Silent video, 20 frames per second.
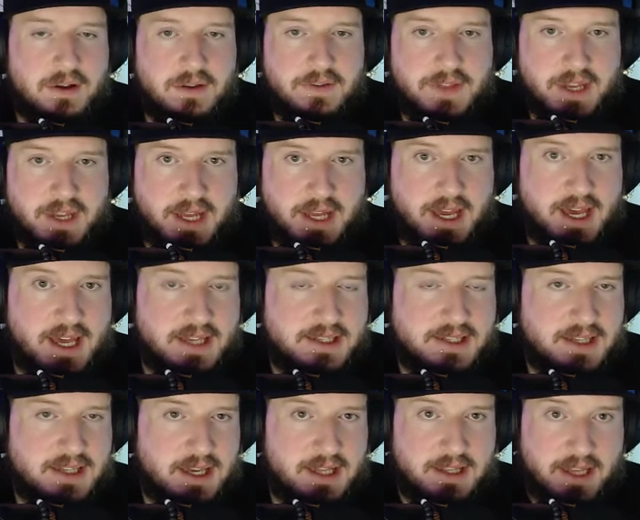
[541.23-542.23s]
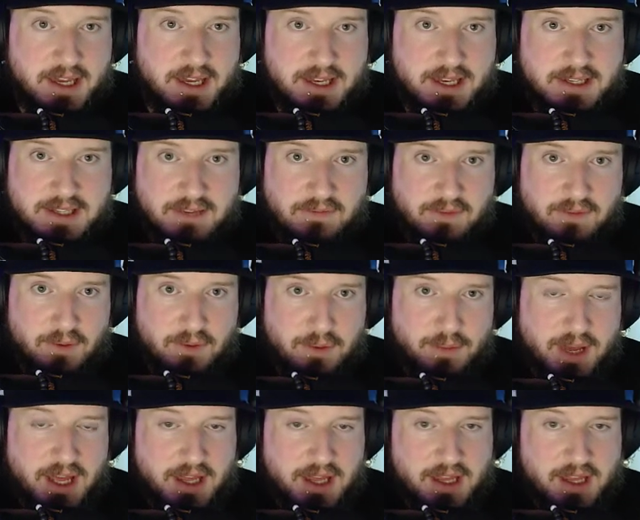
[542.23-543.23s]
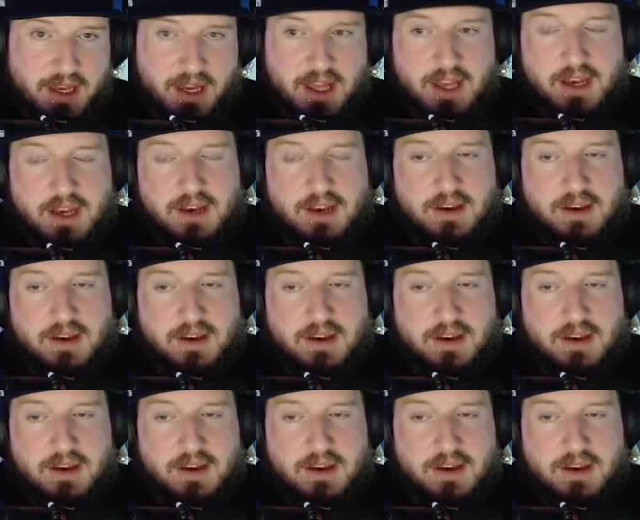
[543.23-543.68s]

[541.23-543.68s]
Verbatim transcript: that has a legacy format in it